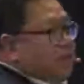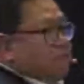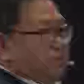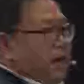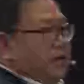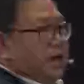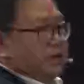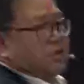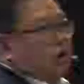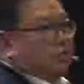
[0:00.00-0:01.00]
and Benny
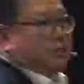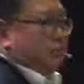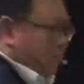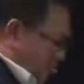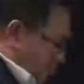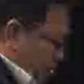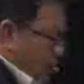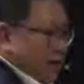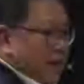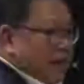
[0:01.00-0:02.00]
has talked about. By the way,
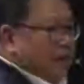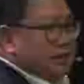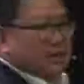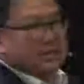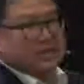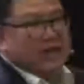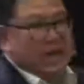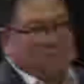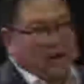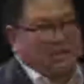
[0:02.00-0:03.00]
Helen is a
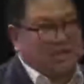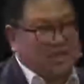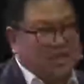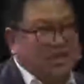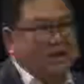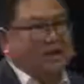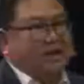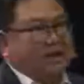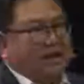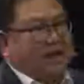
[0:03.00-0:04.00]
MIT
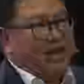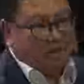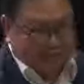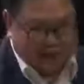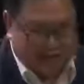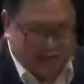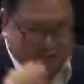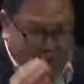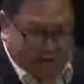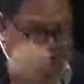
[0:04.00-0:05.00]

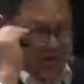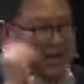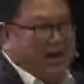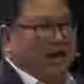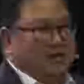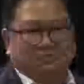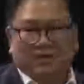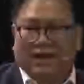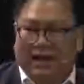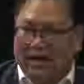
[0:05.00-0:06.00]
PhD alum,
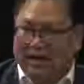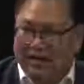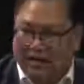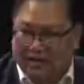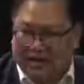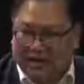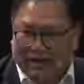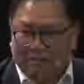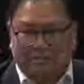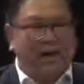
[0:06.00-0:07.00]
and
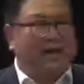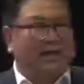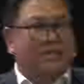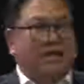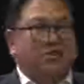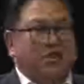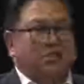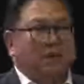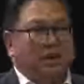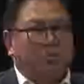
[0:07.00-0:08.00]
Benny is actually
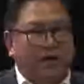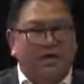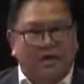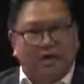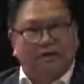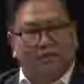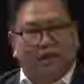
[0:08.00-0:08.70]
spent 1 year